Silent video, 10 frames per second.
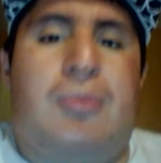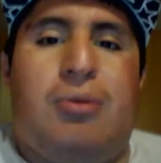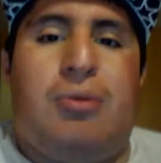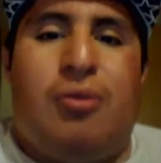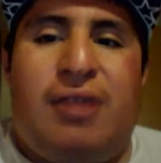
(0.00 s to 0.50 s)

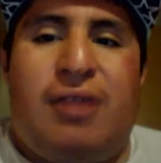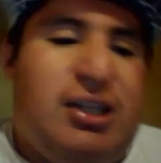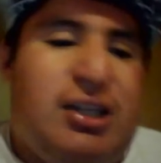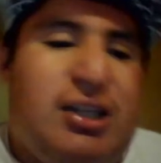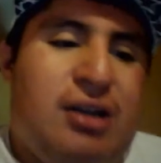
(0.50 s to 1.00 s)
within each
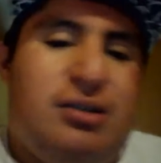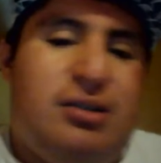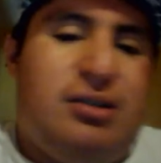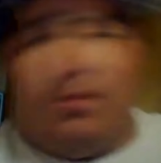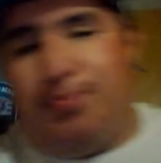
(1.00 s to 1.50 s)
other.
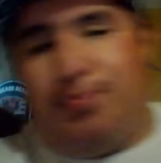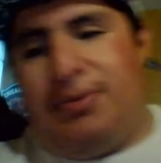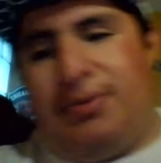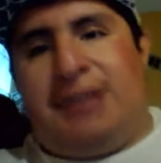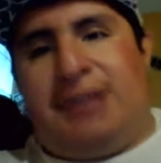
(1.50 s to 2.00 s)

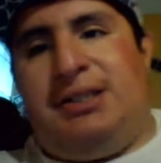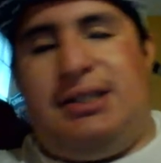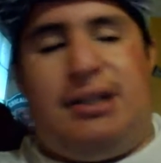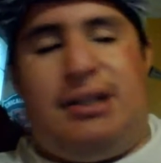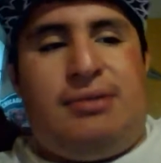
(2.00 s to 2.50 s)
Dynasty
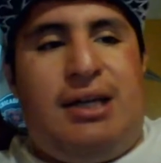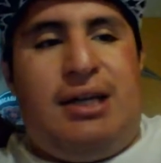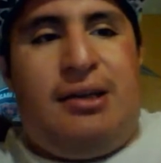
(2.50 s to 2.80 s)
comes in.